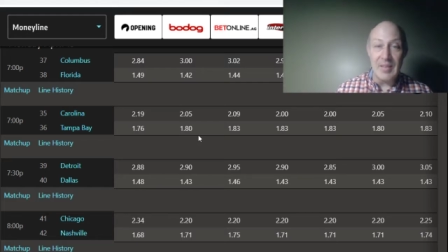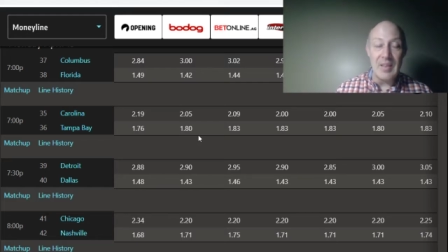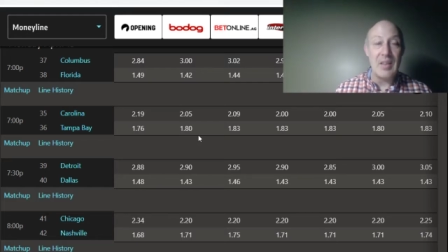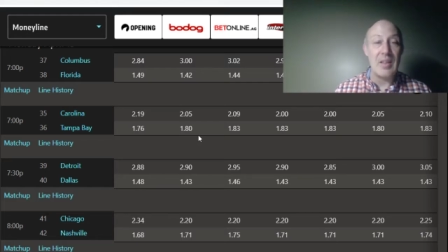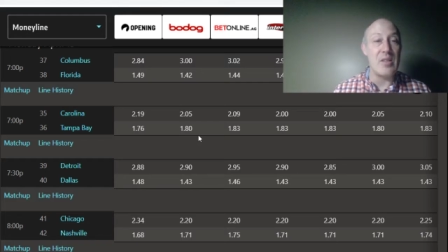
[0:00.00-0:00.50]

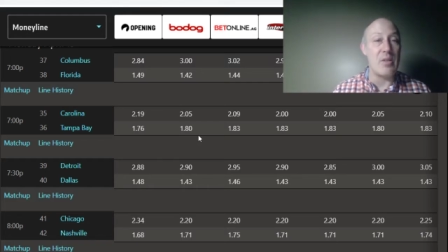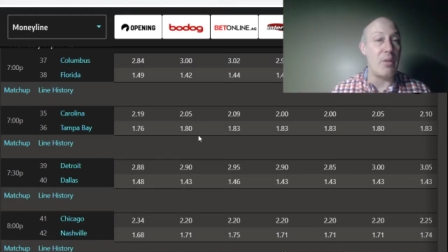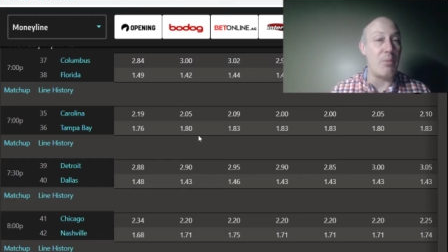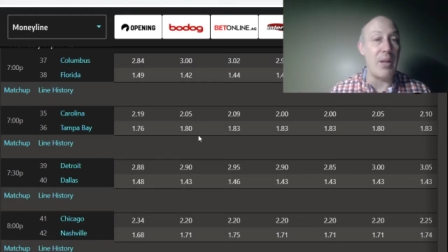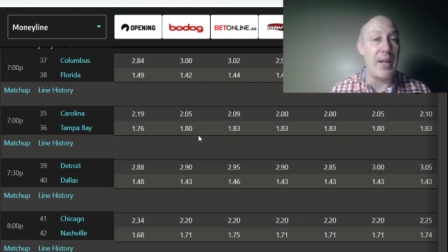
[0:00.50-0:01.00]
Because if they're
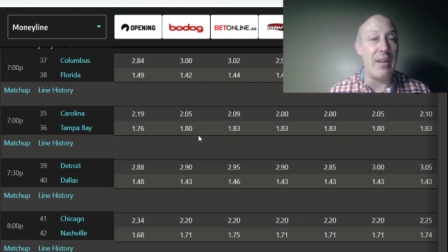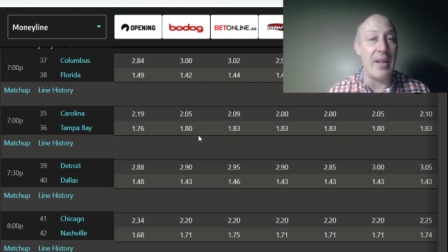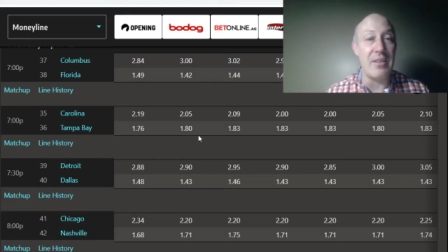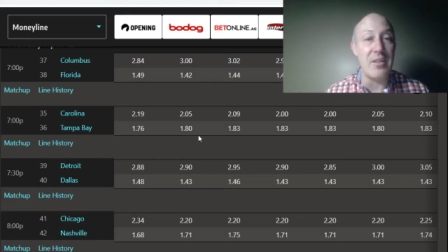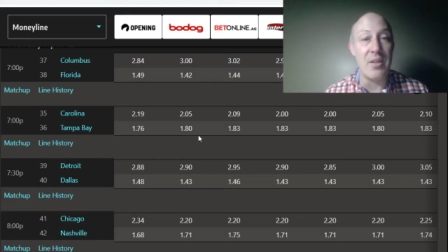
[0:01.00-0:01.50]
playing
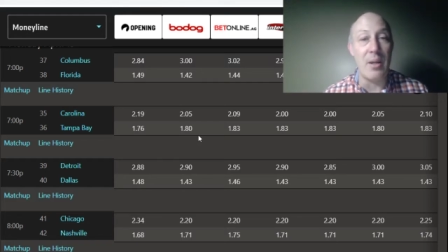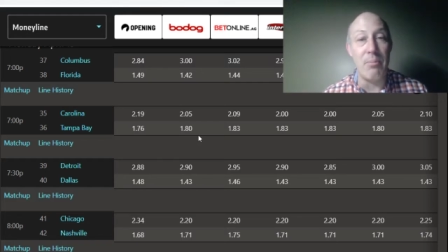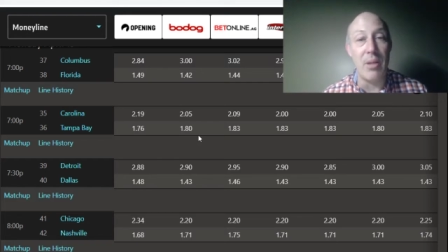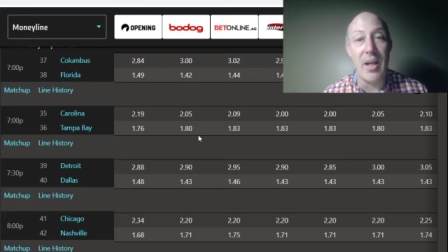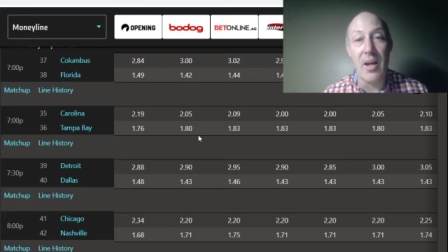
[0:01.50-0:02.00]
like this come
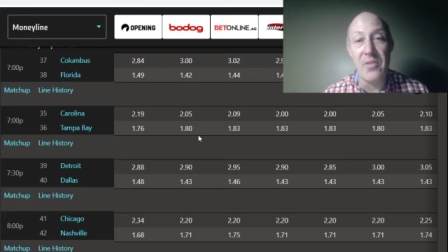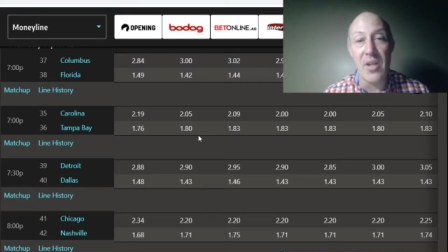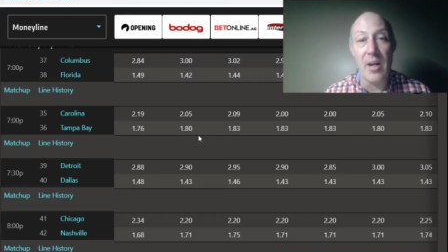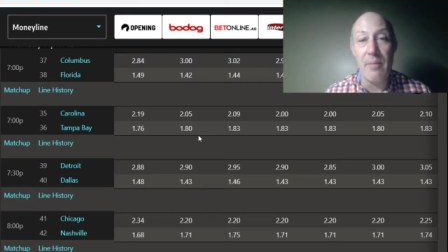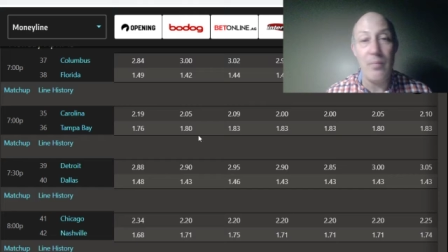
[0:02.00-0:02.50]
playoff
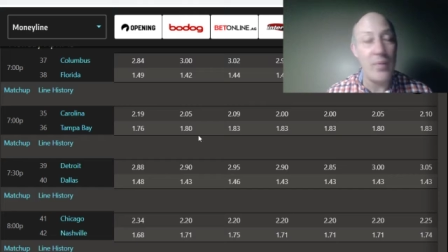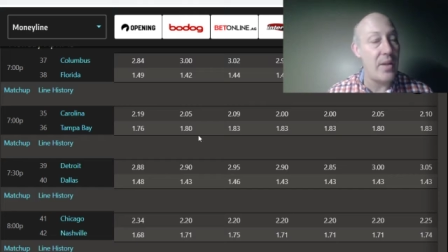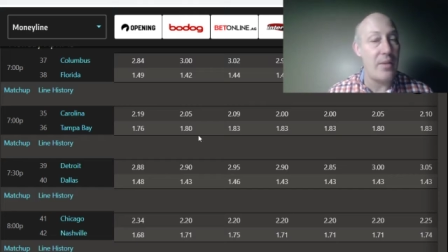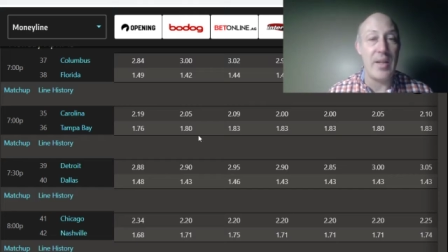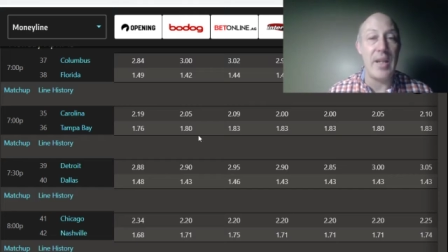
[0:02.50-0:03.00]
time,
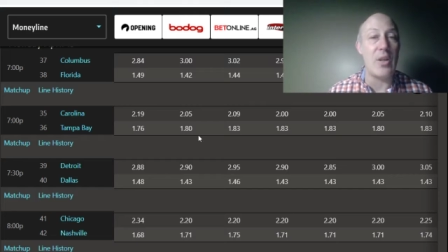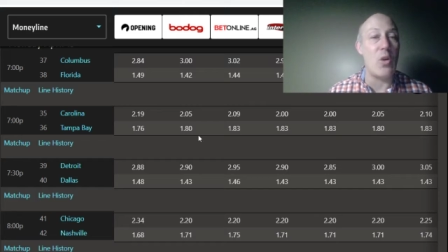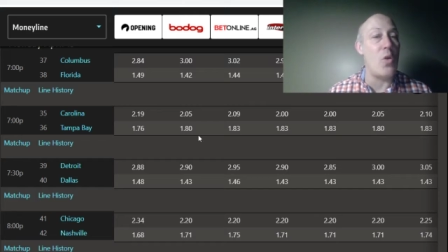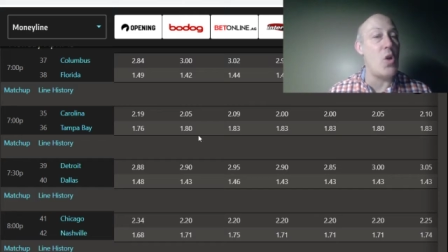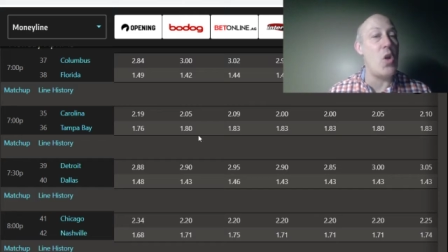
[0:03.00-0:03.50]
they ain't
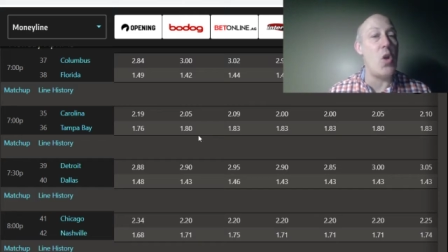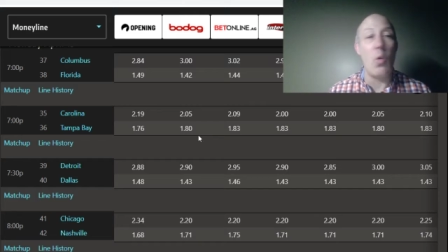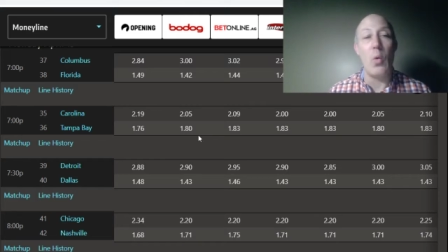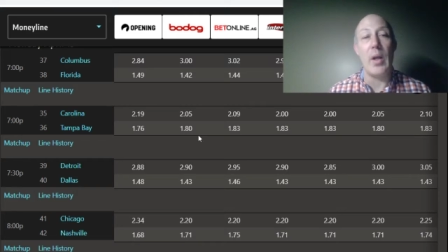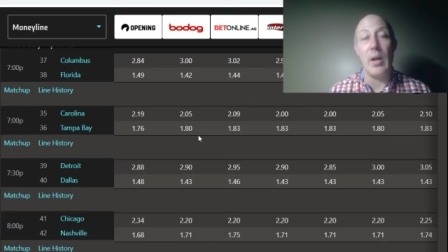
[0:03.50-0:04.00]
going
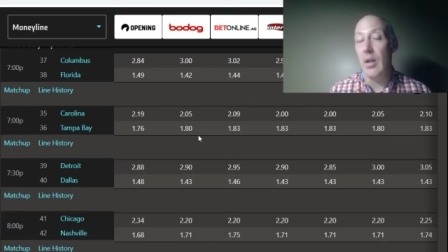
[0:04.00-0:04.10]
nowhere.